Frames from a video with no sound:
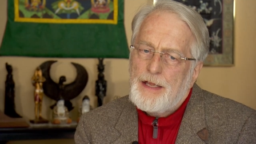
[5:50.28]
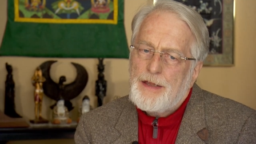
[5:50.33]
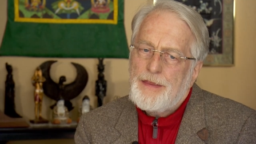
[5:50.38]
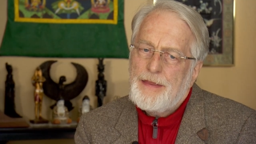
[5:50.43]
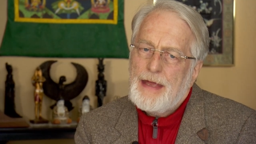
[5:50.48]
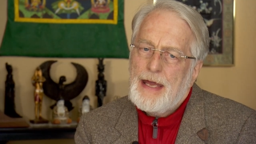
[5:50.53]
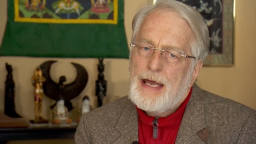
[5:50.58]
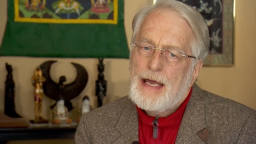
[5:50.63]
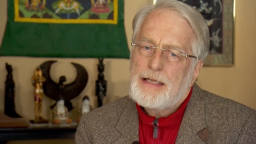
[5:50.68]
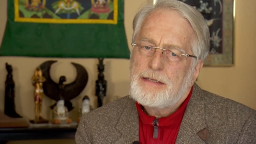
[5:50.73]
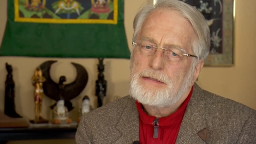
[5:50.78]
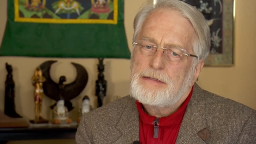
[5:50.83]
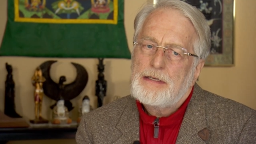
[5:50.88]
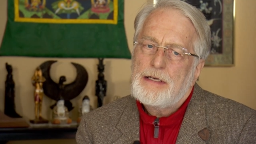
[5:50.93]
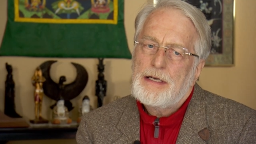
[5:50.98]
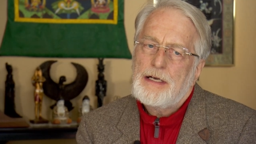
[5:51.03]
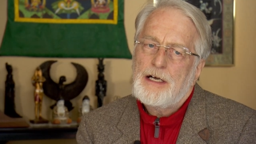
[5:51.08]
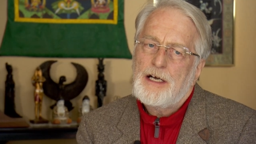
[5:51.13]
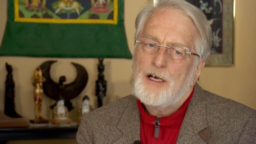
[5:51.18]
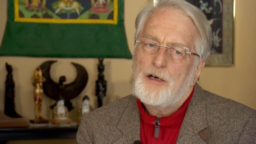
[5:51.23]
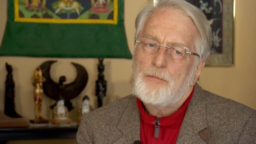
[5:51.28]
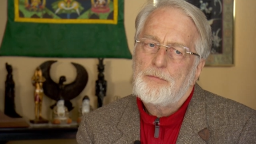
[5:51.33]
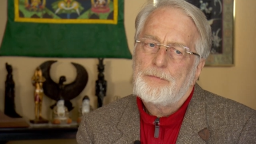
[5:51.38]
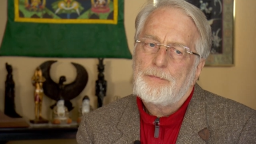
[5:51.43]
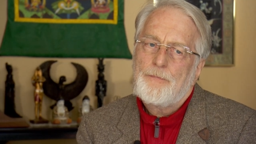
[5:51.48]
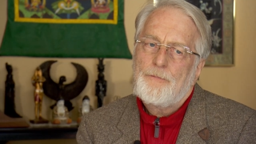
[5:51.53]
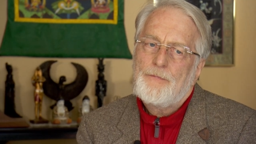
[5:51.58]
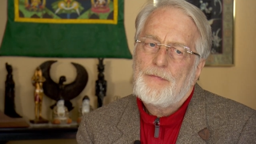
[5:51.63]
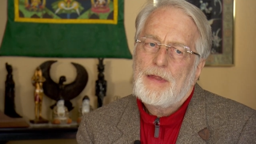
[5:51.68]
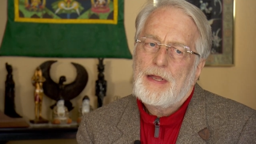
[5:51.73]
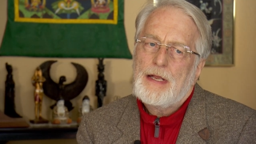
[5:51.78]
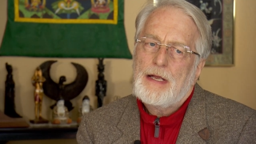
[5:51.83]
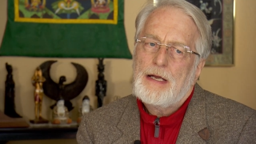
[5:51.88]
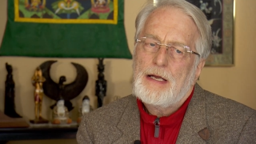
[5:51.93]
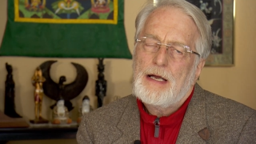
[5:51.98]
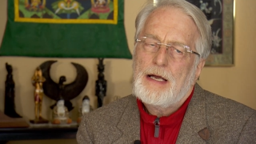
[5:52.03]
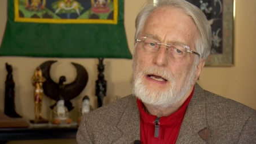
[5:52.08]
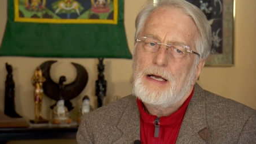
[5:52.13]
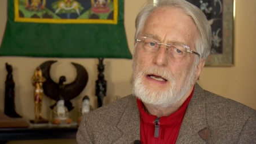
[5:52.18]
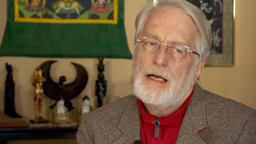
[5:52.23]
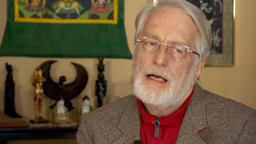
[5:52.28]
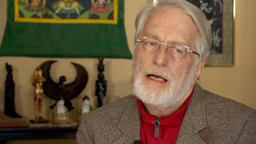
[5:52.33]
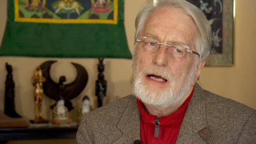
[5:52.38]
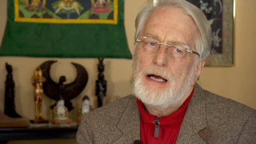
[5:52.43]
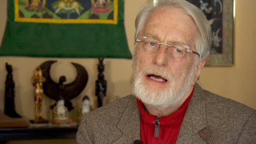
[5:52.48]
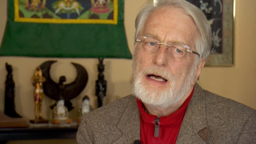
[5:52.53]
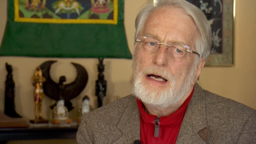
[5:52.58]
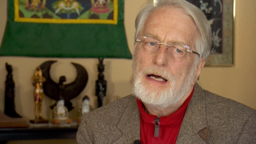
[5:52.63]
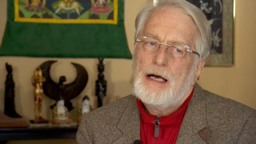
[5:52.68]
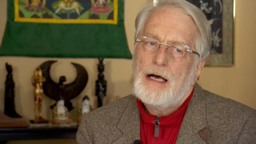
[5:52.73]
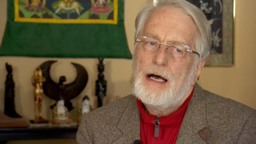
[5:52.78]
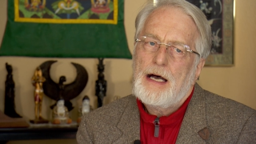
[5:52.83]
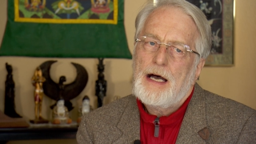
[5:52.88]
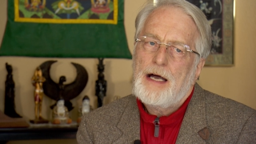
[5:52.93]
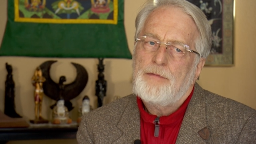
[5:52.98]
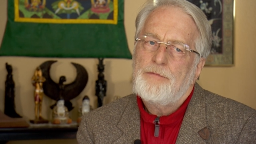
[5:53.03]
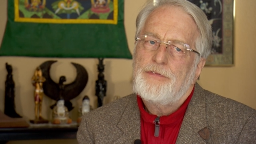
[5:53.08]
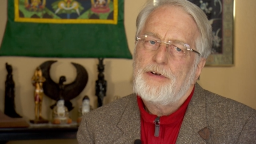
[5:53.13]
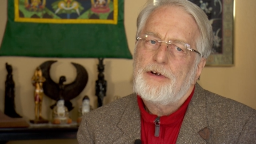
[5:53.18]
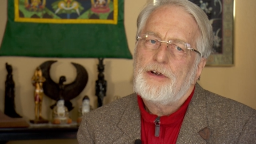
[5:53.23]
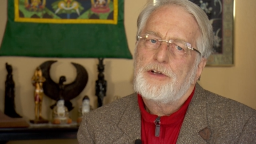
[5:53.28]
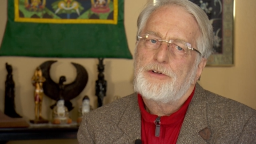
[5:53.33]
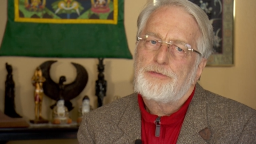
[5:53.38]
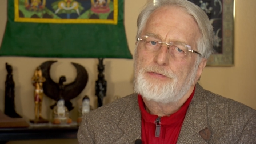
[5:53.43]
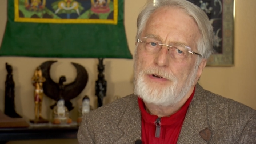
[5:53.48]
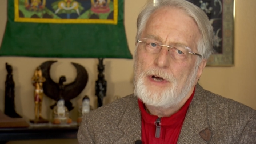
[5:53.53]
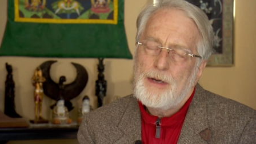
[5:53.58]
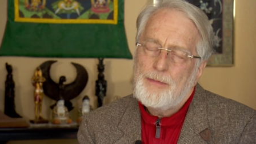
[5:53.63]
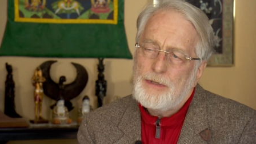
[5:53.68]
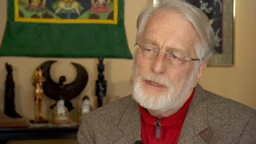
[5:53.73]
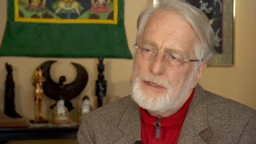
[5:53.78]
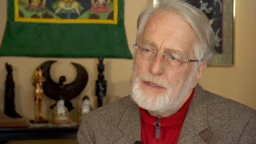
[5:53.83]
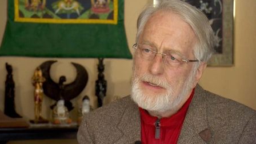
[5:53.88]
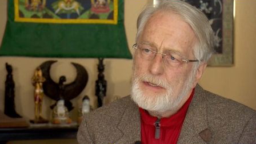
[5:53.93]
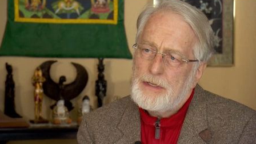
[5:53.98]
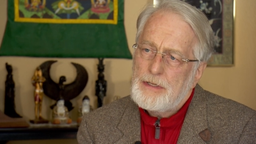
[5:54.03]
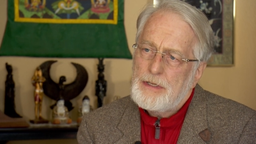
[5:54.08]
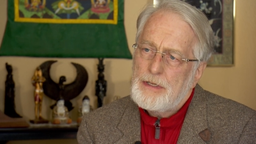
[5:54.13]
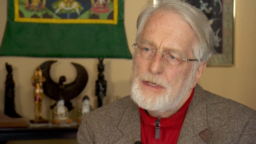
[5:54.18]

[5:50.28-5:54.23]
that um, I'm very troubled